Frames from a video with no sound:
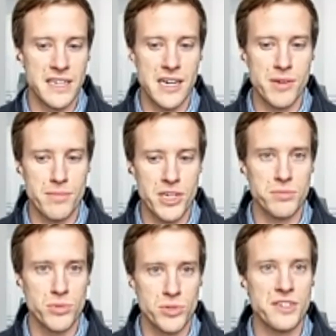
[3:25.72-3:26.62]
a
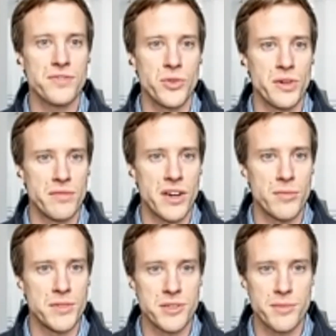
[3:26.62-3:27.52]
much more difficult
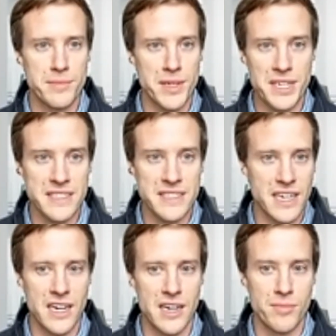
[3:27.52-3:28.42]
environment to make money,
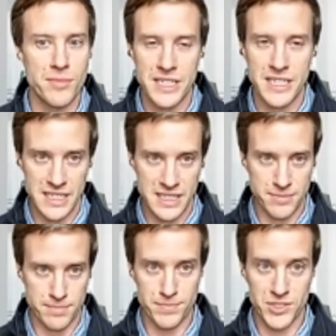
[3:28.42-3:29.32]

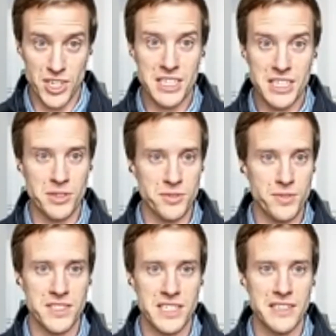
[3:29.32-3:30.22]
certainly within the
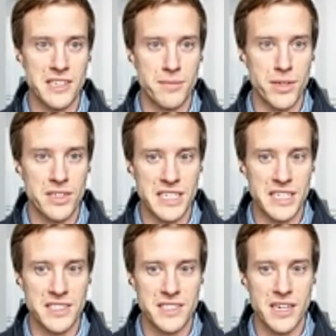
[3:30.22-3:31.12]
fixed income
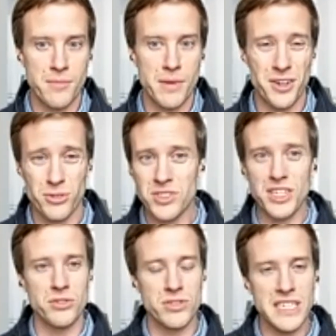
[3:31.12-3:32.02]
markets. And also
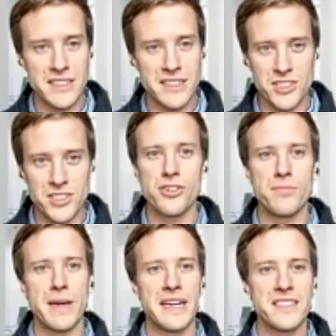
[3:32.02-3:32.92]
you're seeing those two
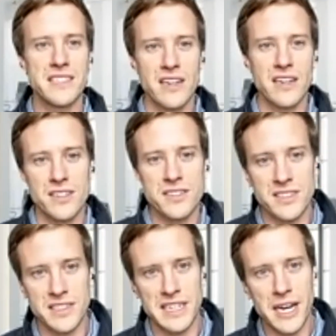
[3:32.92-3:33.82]
main asset
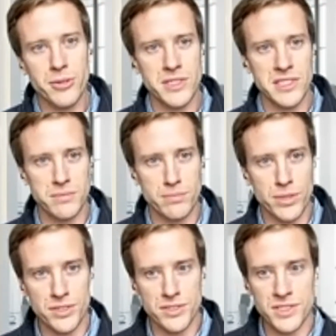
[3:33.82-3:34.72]
classes in equities and
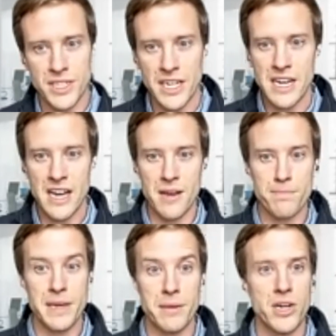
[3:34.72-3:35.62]
bonds
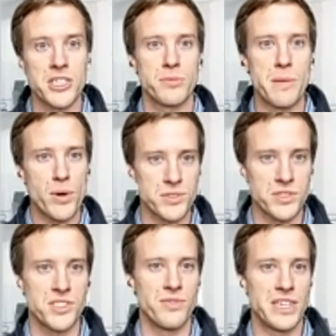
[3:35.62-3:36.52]
being much more
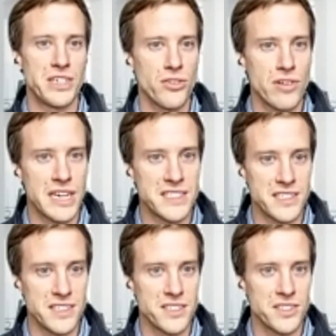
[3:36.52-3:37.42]
positively
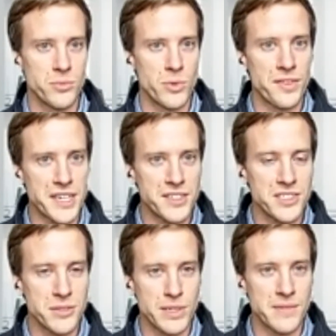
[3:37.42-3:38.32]
correlated than where they
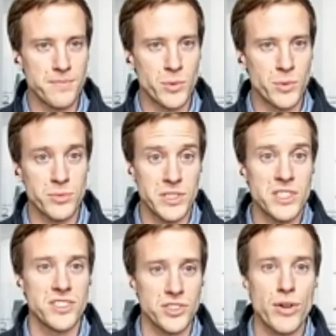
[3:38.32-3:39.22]
used to be, which
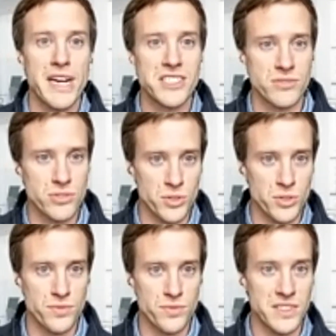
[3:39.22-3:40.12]
is a trait of sort
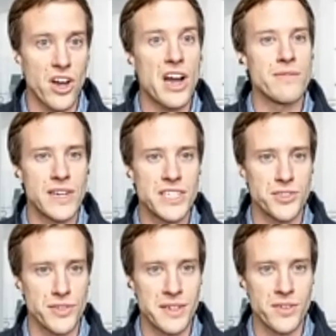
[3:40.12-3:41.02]
of this high
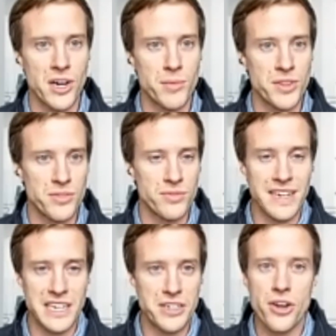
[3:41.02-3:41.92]
inflationary environment that
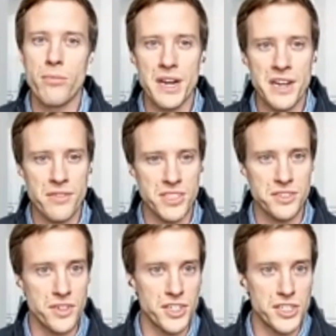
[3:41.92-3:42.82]
frankly not many of us are
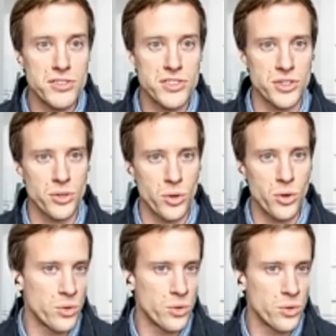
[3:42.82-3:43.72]
used to
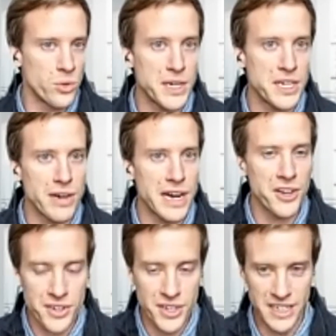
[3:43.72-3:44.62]
or been
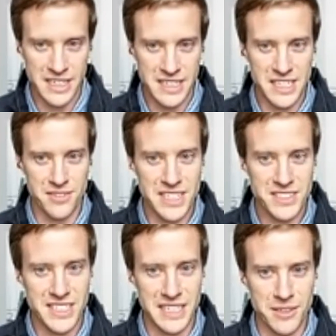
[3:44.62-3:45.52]
around
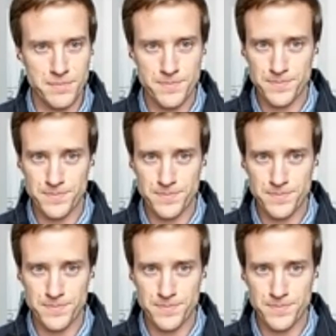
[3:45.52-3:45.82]
investing in.